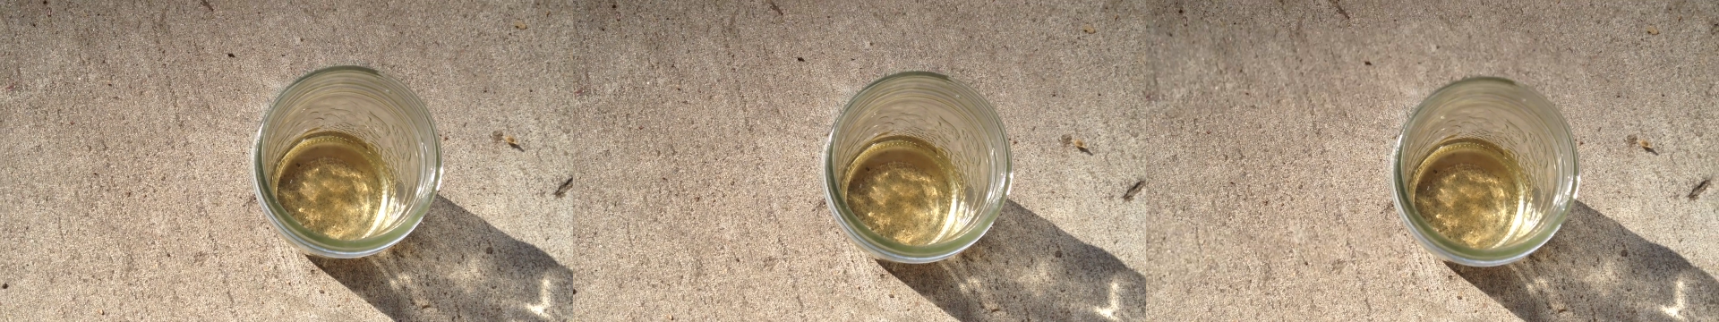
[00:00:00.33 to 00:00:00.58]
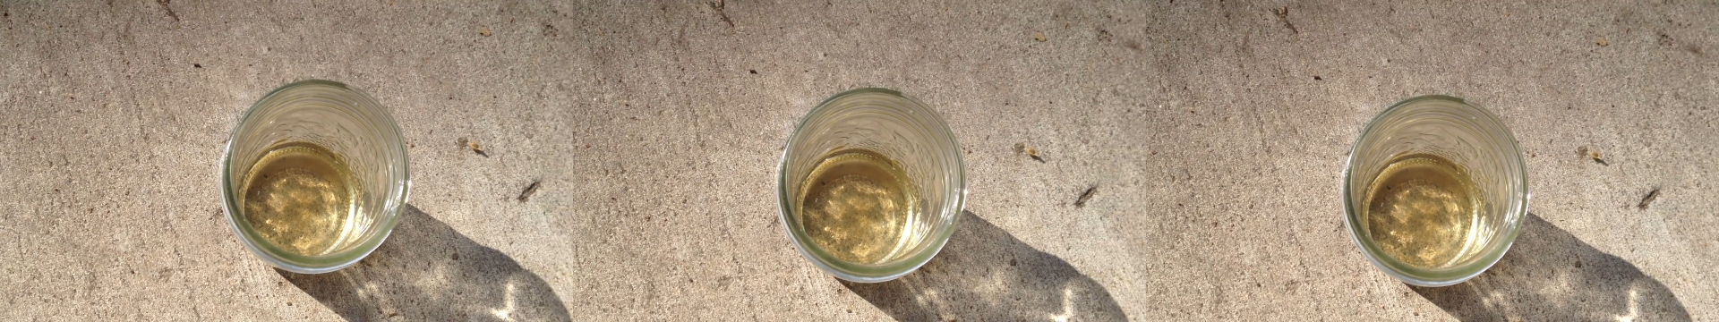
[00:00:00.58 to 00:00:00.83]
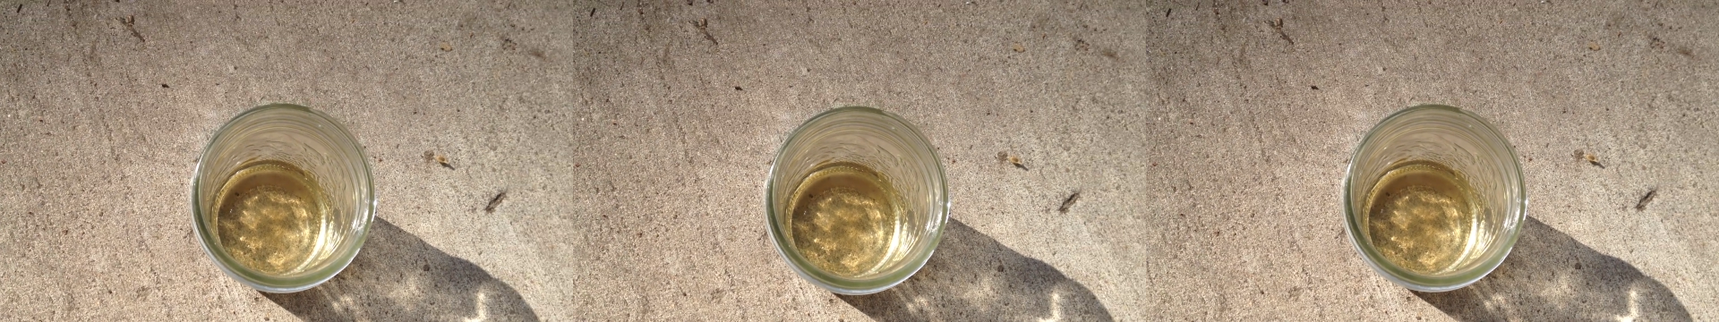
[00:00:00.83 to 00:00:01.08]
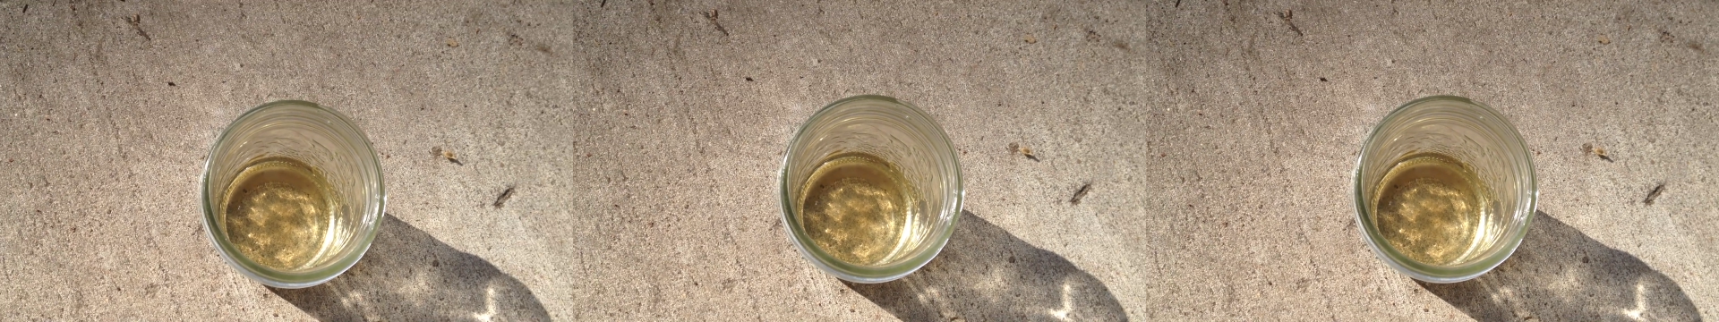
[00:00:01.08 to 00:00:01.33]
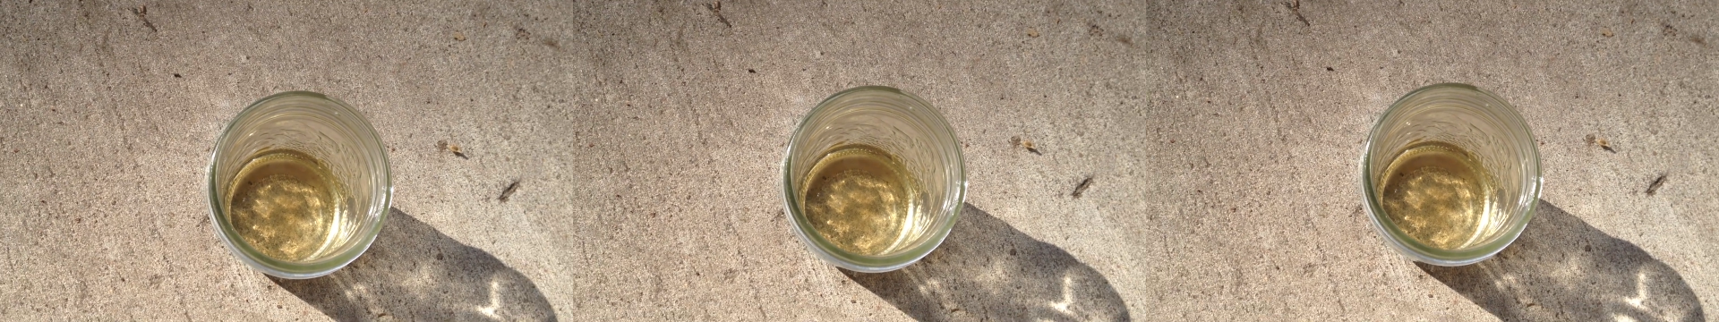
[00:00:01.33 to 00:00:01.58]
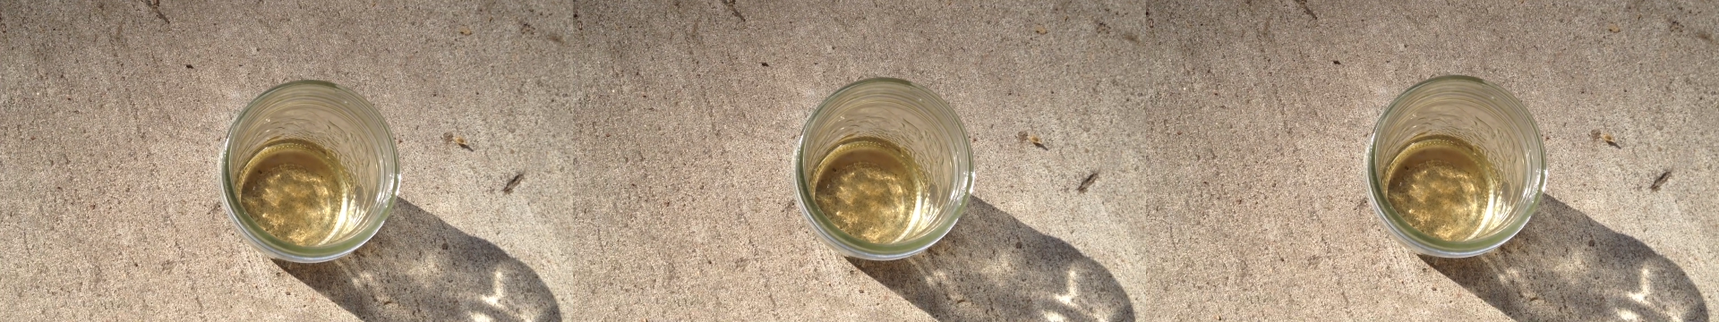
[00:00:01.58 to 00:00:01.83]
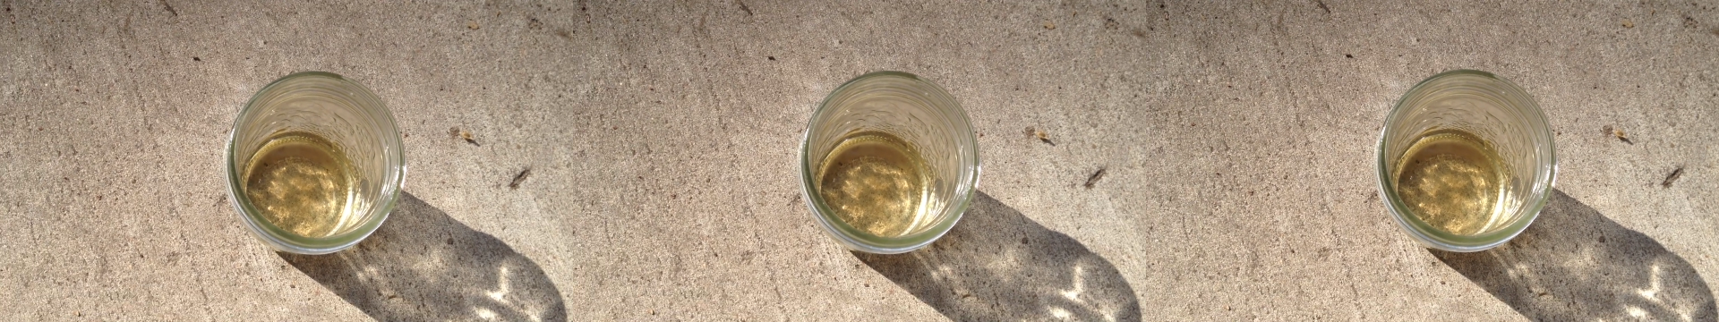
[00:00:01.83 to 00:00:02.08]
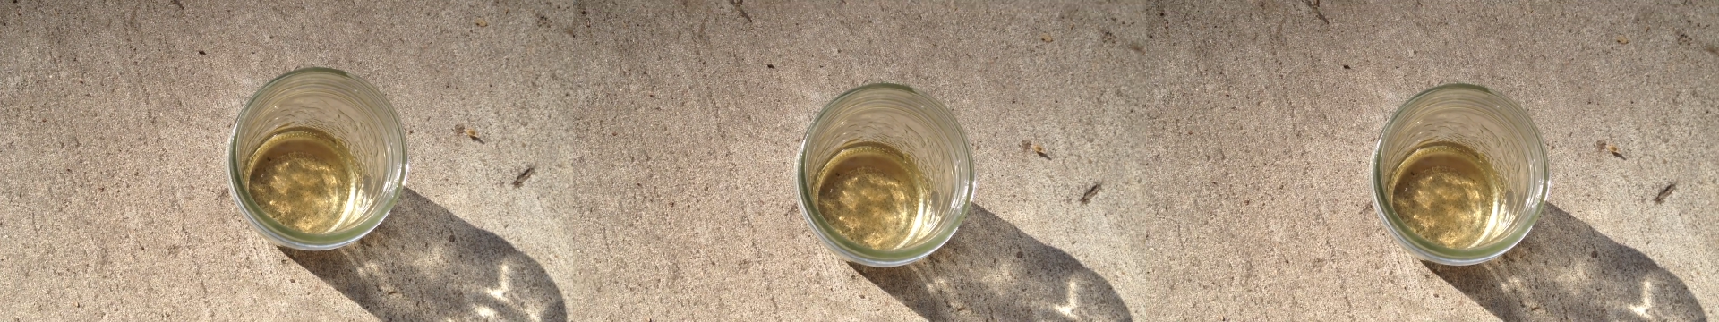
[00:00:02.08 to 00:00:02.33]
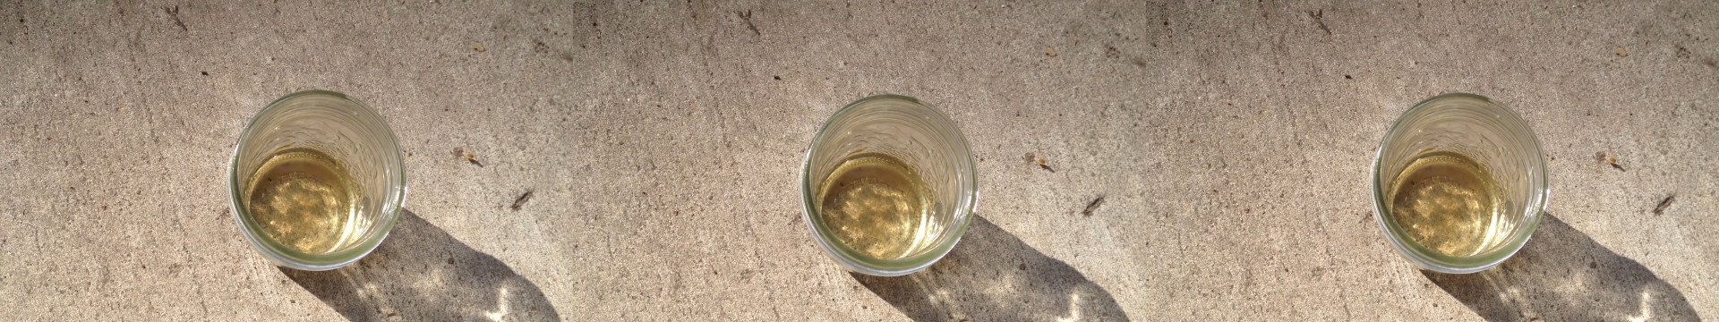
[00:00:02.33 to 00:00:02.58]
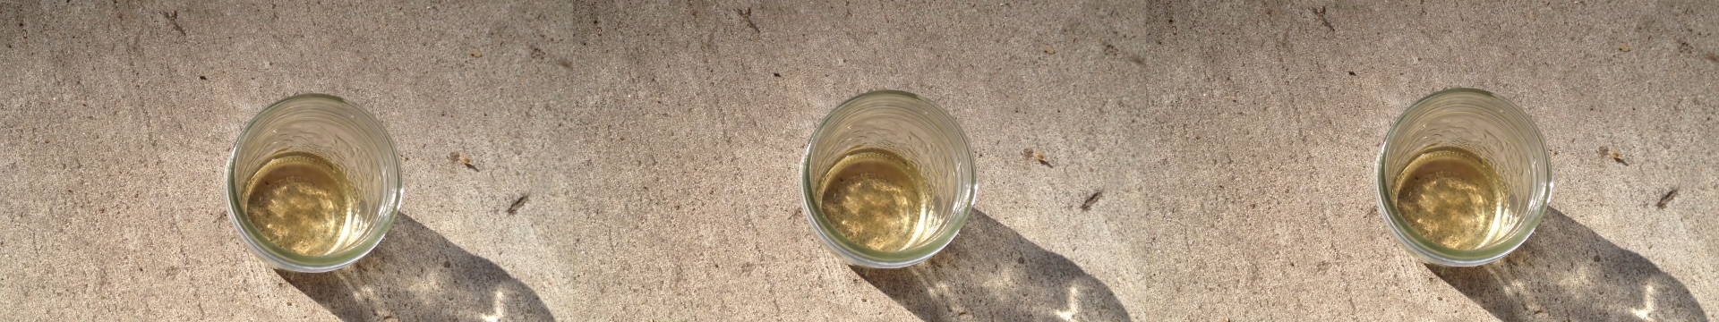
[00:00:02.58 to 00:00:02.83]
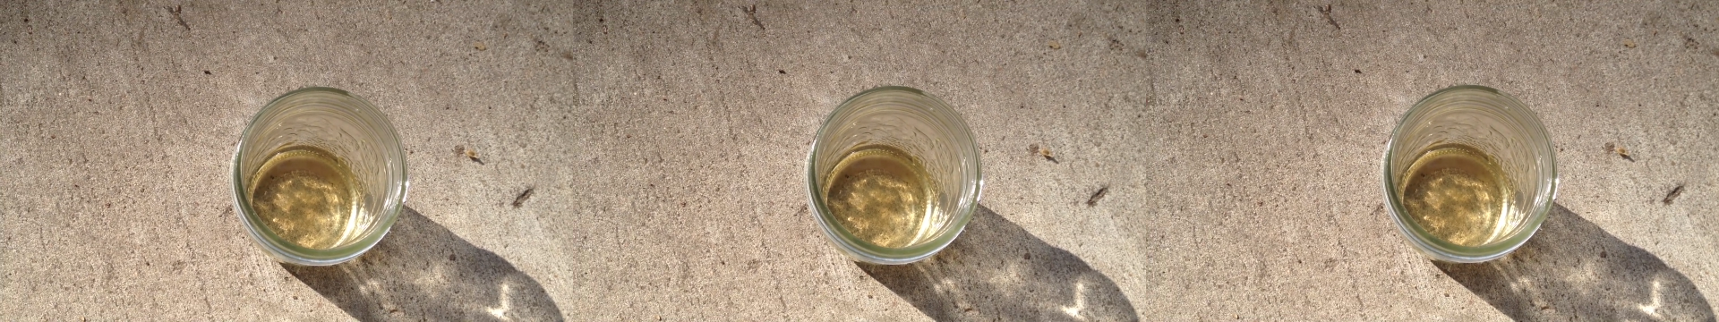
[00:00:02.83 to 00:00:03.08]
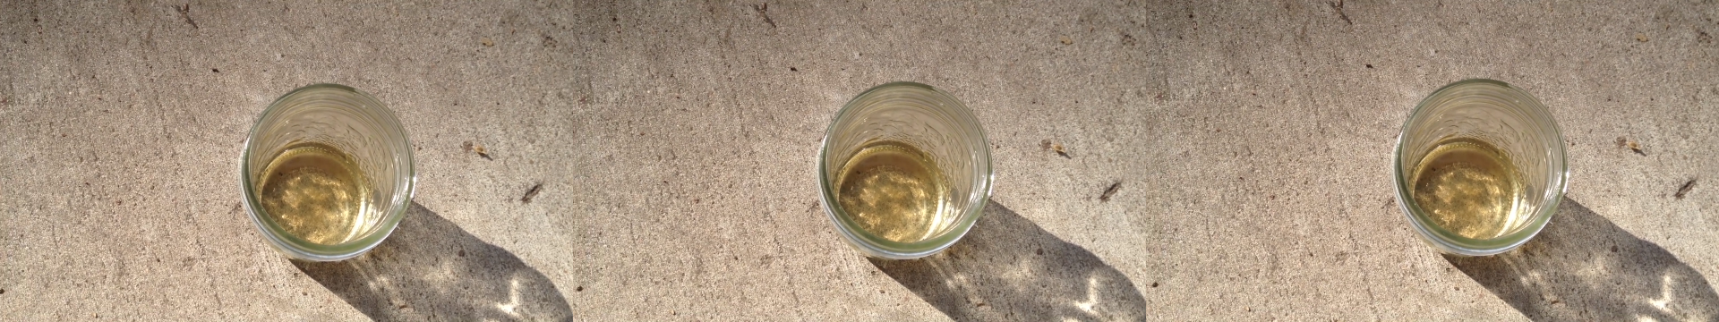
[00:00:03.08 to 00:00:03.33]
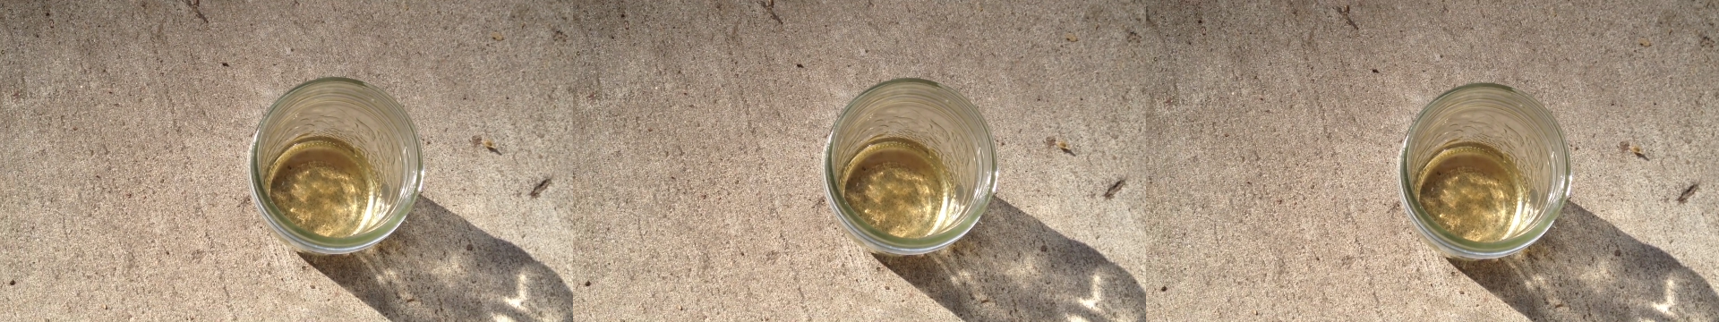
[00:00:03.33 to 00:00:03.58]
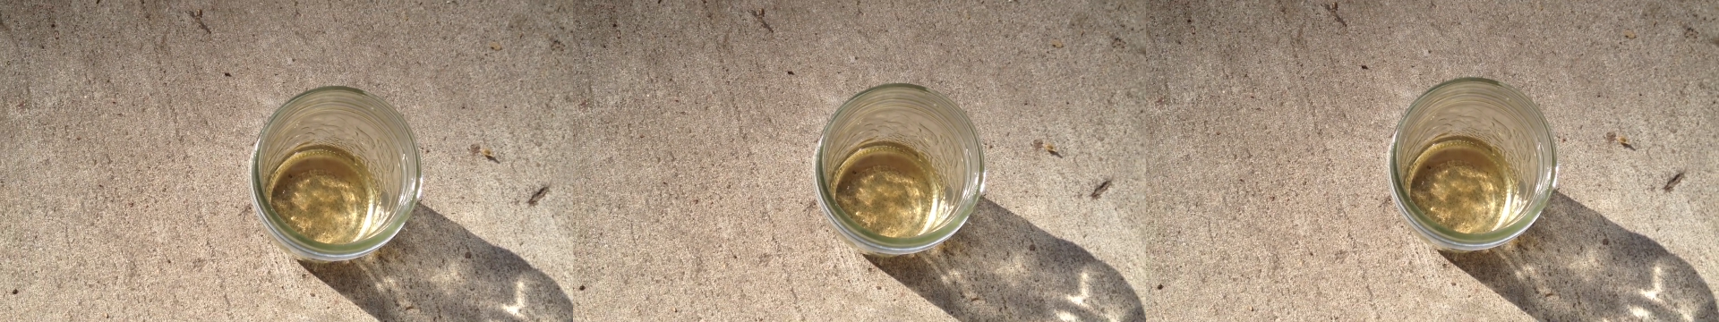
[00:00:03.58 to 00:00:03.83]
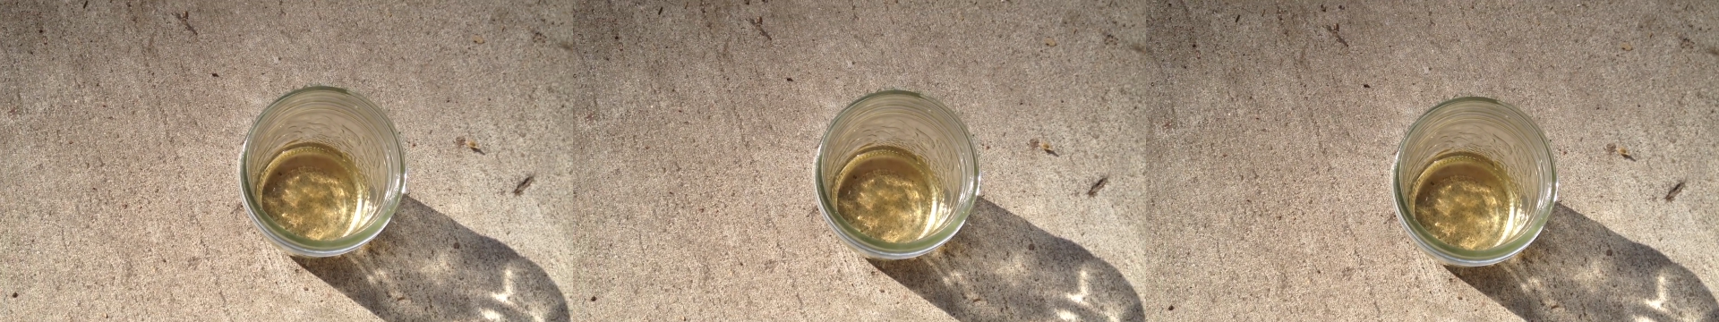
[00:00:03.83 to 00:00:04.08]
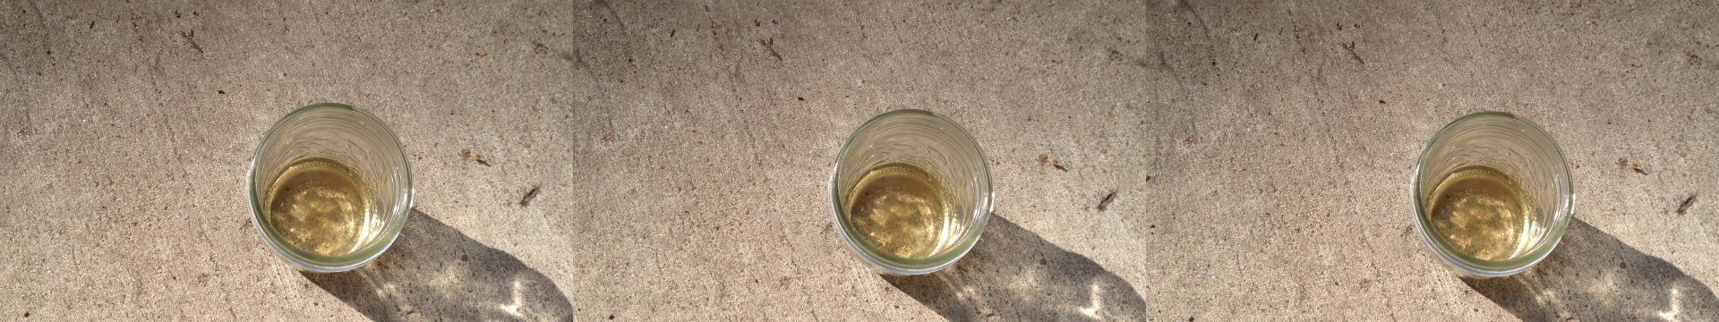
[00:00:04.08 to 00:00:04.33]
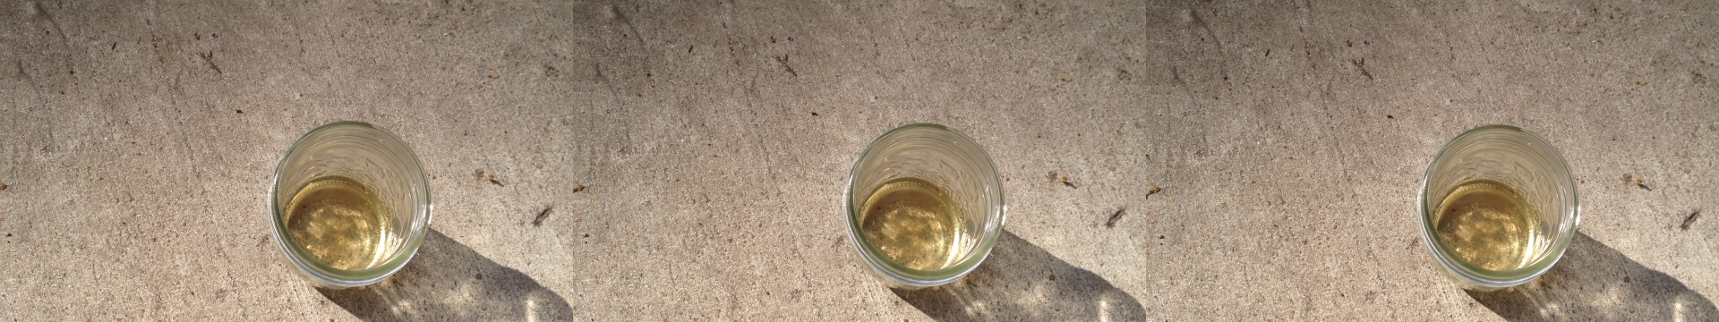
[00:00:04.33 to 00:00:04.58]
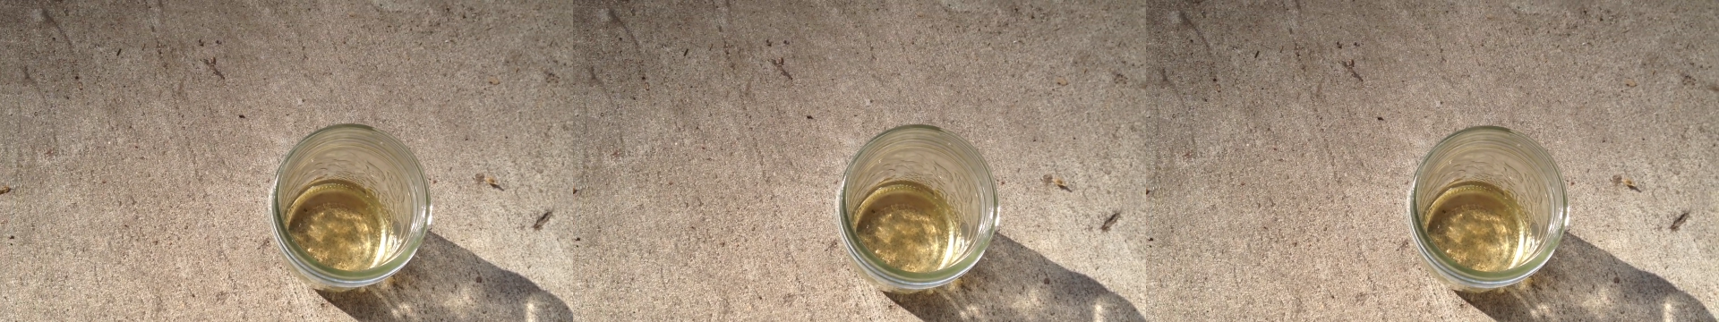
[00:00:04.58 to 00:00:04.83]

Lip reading: No face is visible, so there are no lips to read.